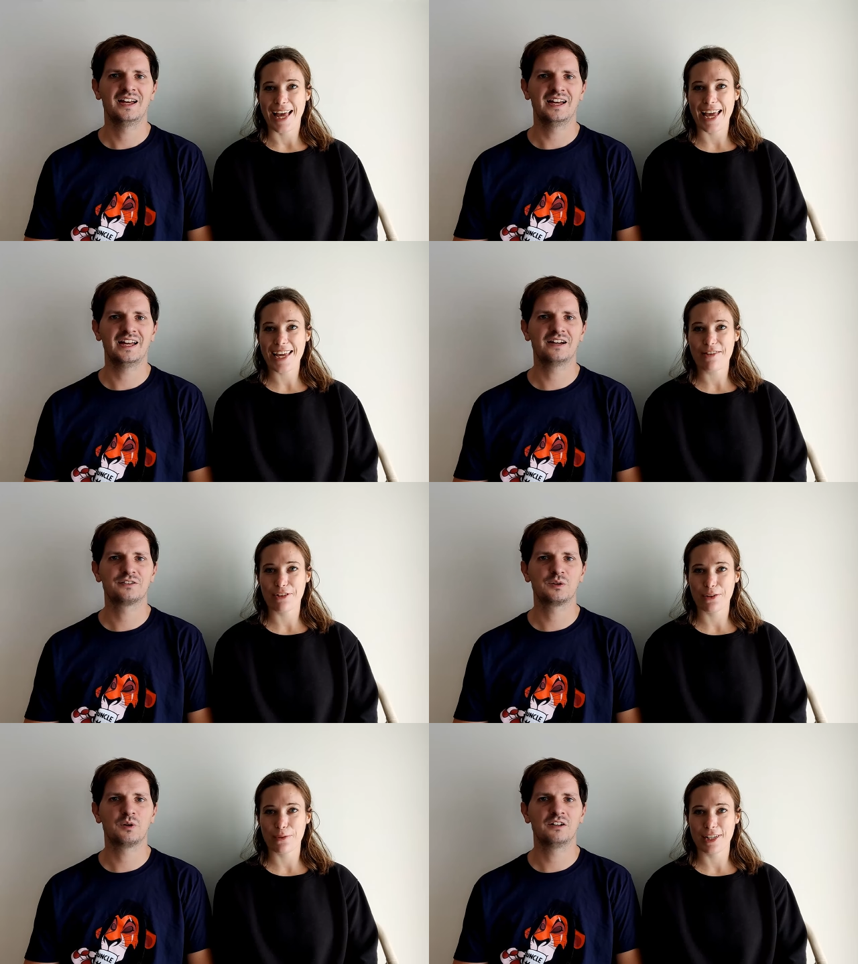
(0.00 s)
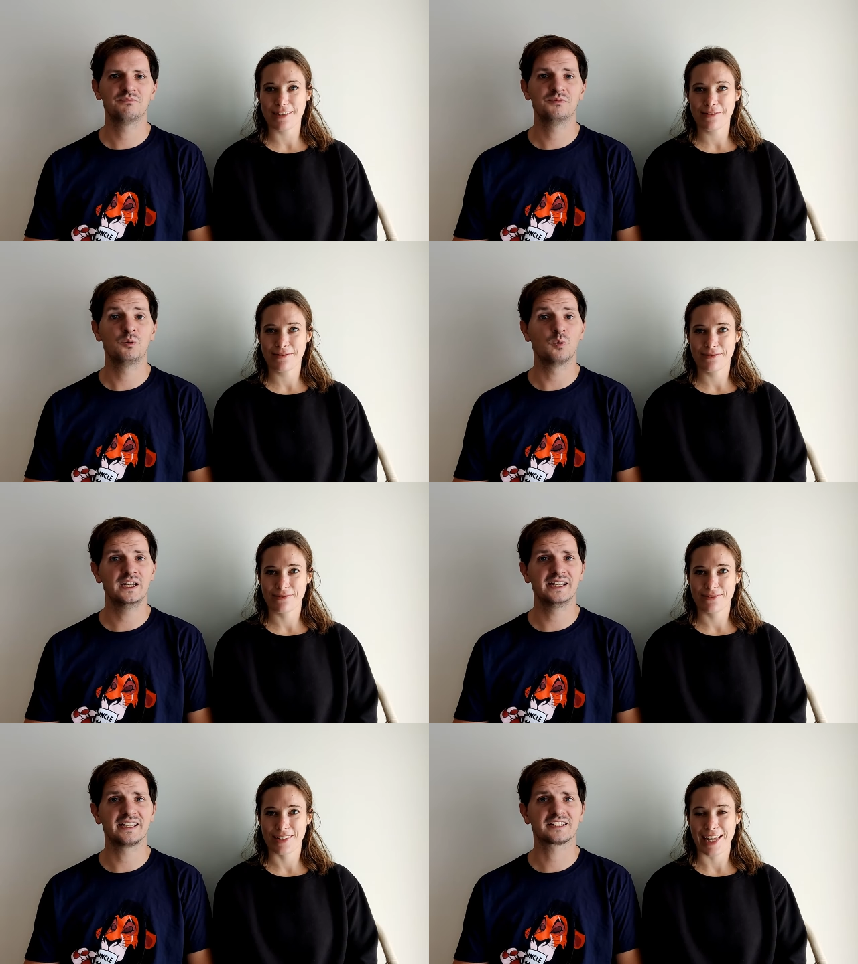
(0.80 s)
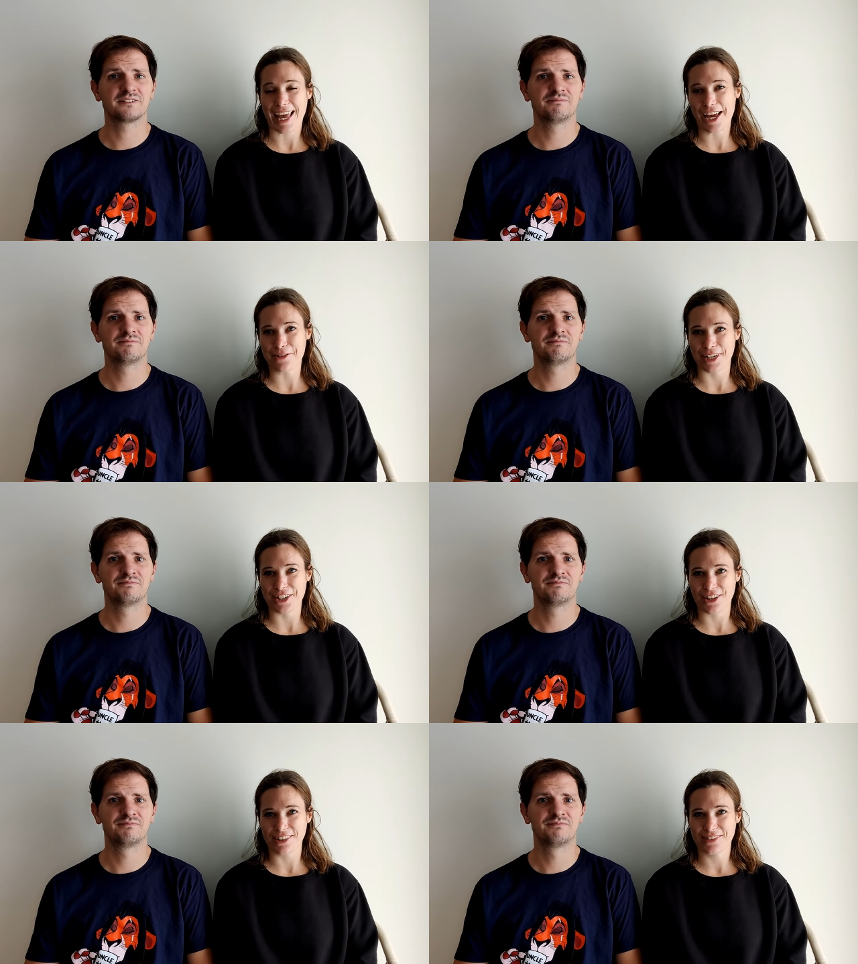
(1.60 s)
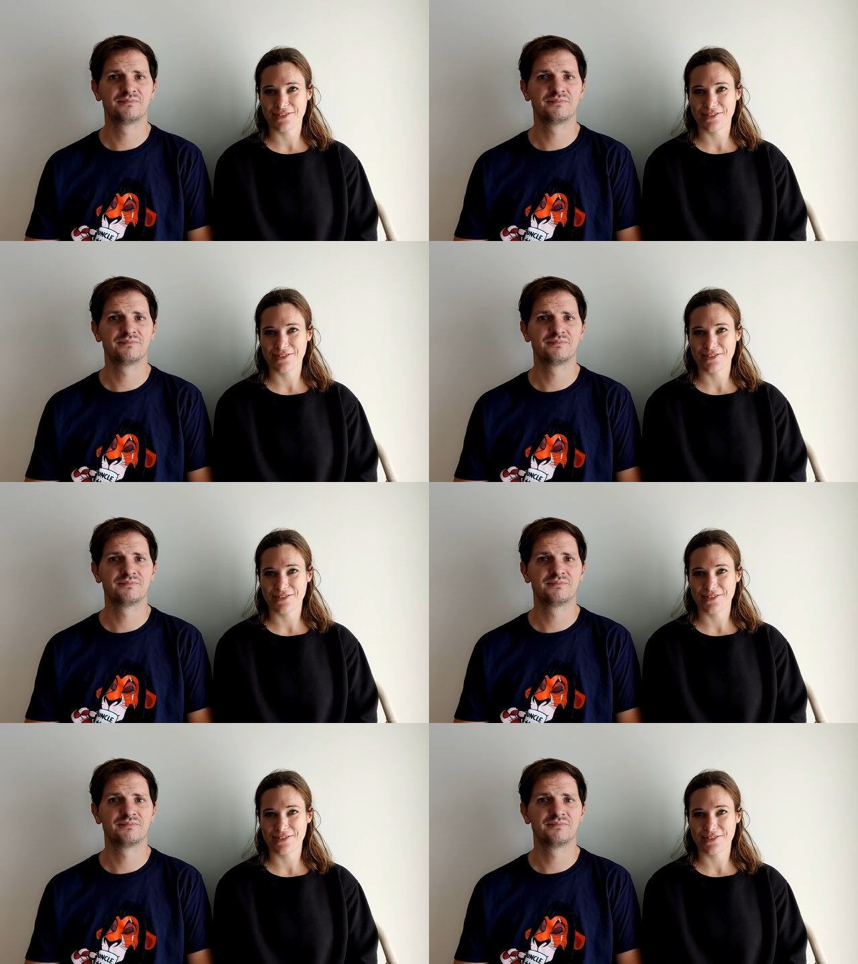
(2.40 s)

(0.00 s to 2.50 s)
Speaker 1: Hey, hey everyone. everyone, we're Nick and Rachel.